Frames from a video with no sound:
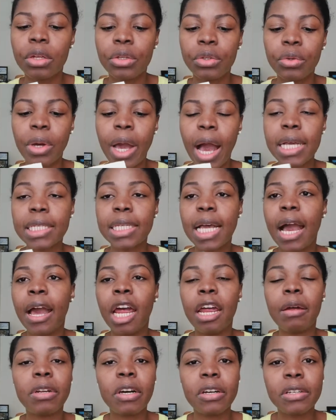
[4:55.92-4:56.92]
You guys, I
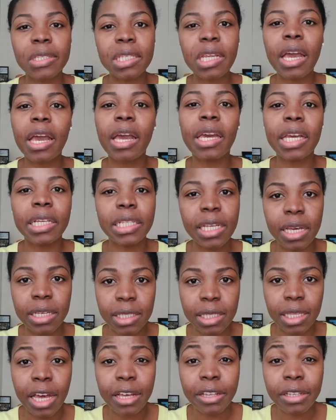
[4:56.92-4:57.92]
am not saying it
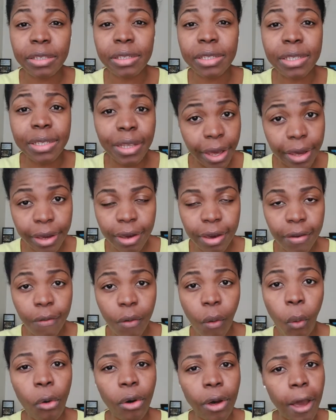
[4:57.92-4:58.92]
tastes like steak,
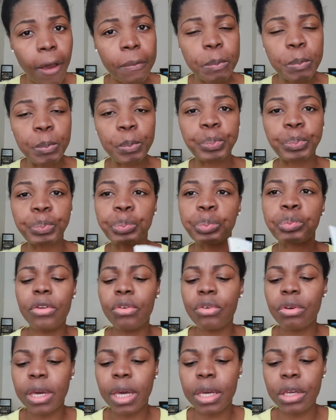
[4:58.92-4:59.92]
okay?
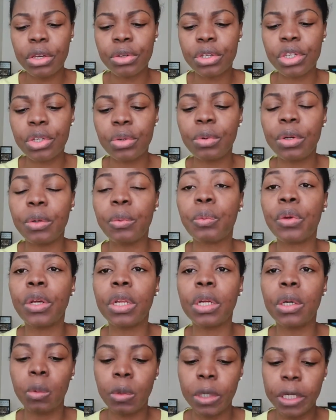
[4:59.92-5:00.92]
and you get used to it
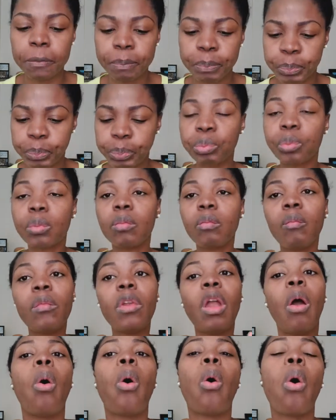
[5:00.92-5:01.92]
really quick.
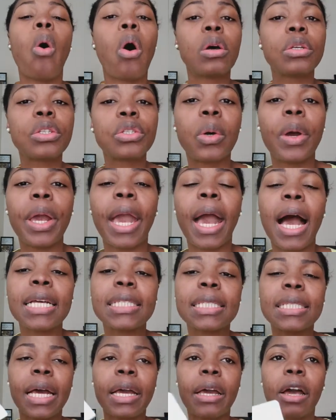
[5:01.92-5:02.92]
Oh, also, it
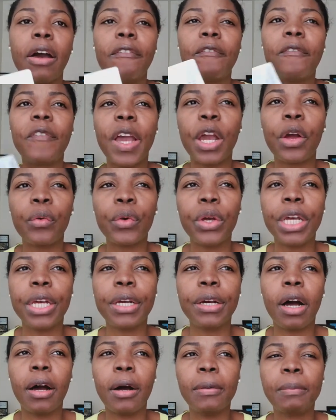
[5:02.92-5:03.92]
has like a
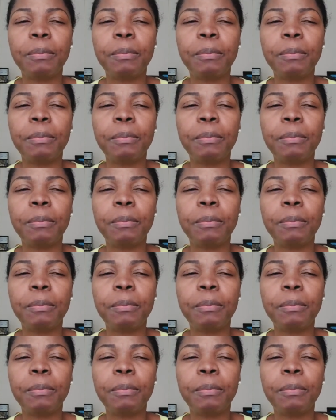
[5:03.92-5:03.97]
very